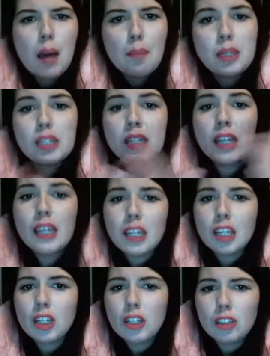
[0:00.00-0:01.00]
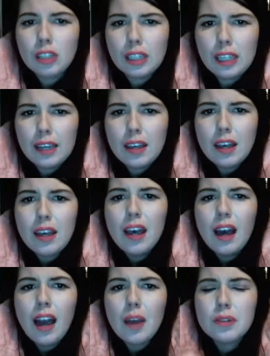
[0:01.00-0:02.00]
Particularly,
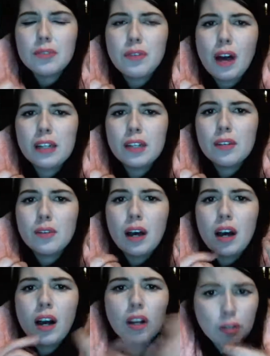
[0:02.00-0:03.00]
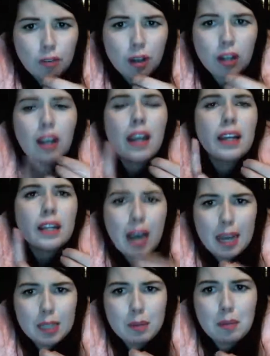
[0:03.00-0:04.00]
I was fond of Uncle Fucker and
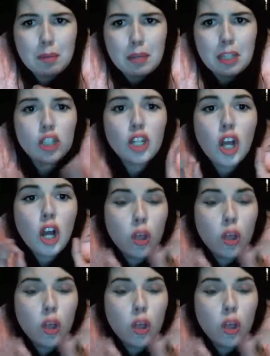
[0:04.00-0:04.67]
Kyle's Mom's a Bitch.